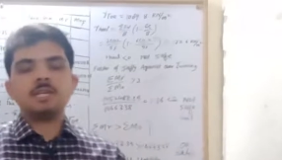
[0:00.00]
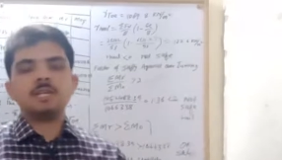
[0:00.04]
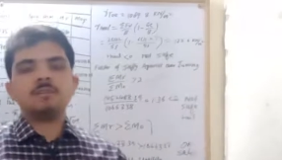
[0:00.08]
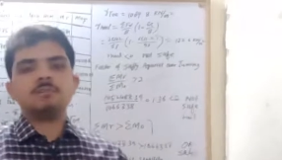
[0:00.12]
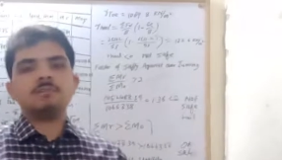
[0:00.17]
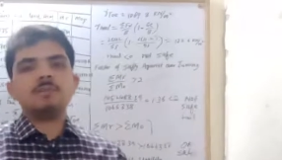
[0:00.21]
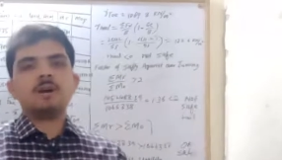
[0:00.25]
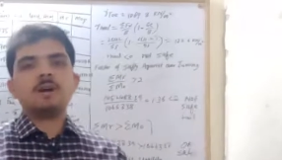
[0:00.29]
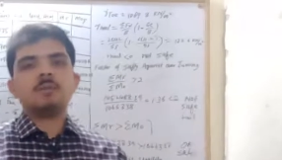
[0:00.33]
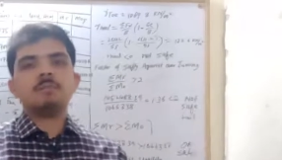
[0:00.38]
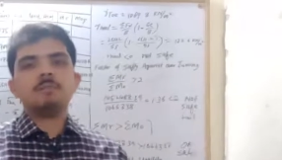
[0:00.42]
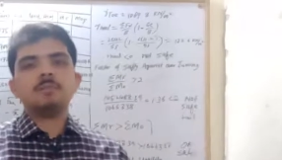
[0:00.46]

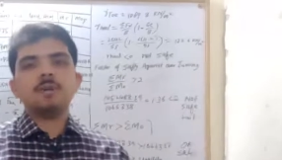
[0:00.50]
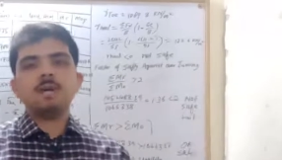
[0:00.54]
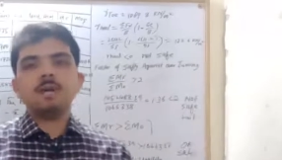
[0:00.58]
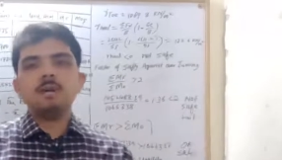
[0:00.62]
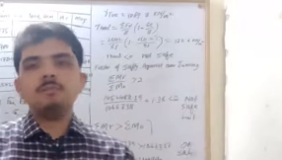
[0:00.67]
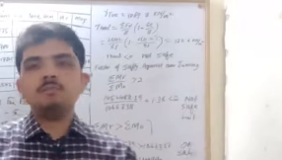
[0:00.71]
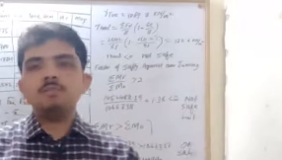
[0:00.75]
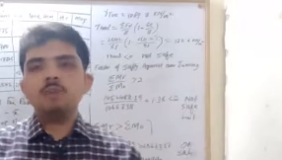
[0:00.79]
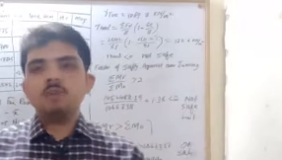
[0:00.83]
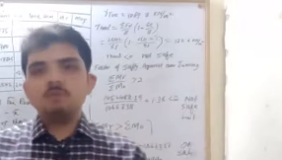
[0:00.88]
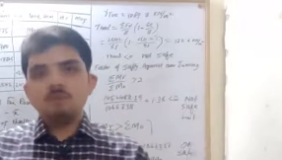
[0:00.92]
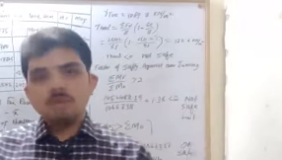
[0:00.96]
form,
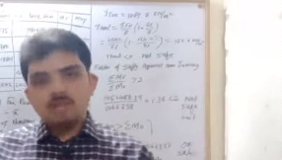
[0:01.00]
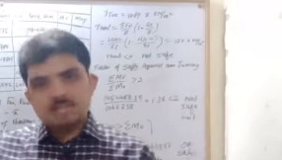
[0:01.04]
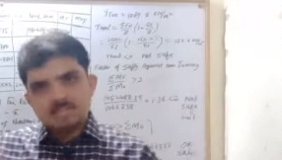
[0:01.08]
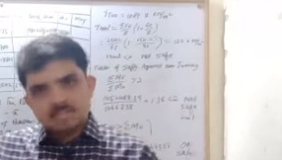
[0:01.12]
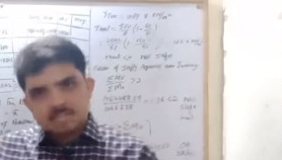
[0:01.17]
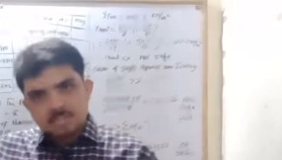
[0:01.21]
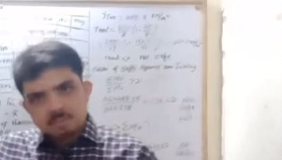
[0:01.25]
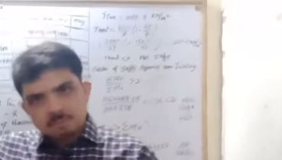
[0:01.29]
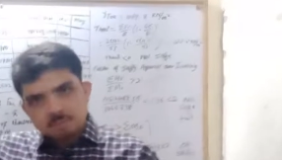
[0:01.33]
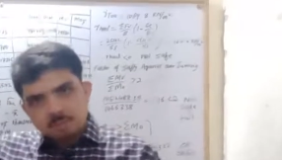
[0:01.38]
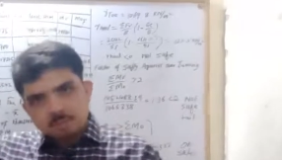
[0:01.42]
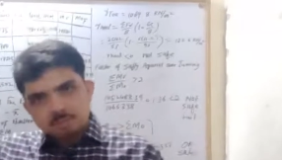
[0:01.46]
and we will
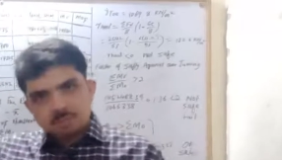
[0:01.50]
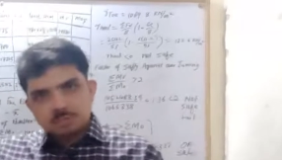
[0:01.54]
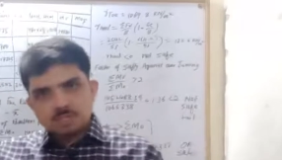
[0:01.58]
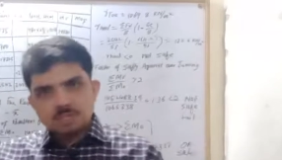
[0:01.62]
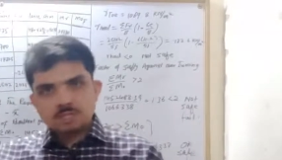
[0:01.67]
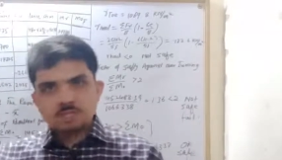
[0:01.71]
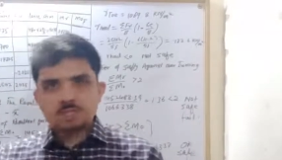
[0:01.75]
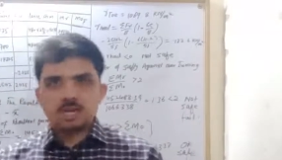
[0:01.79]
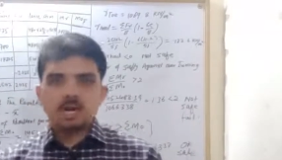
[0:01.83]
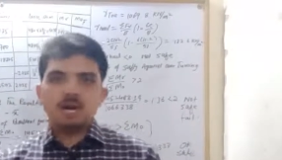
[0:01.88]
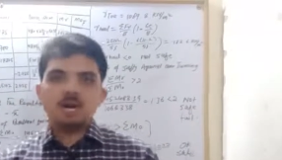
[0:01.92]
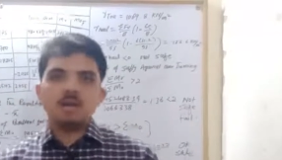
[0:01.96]
sum up
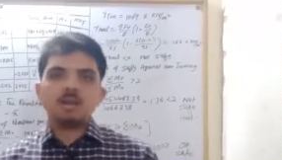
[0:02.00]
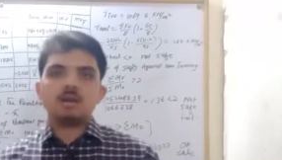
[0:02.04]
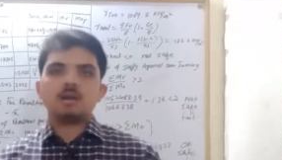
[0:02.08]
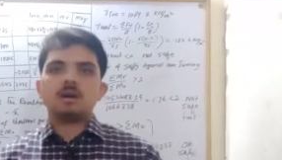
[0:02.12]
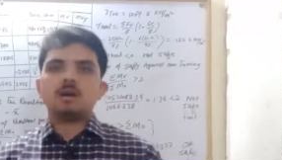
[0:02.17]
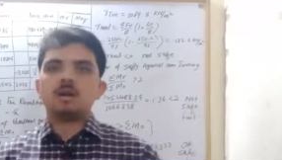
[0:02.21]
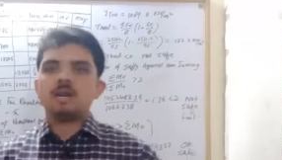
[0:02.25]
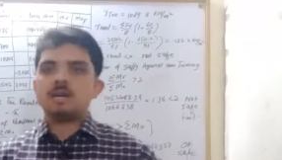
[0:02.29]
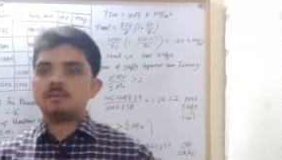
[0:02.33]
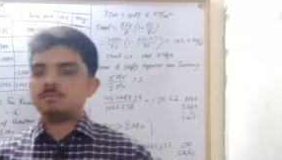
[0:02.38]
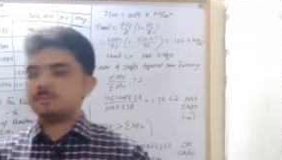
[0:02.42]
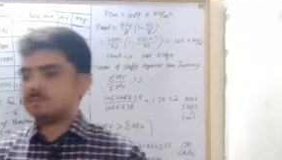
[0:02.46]
these all
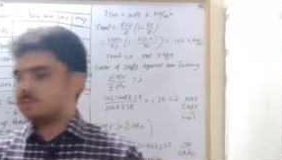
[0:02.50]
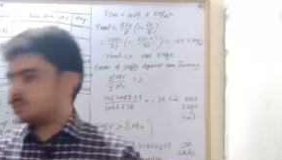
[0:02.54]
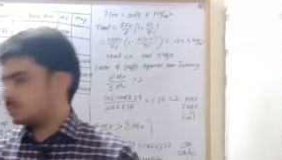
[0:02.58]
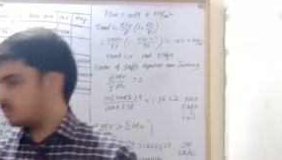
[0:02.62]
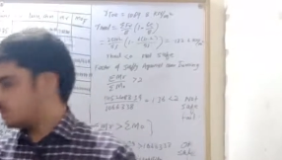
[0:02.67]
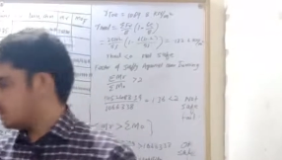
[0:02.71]
columns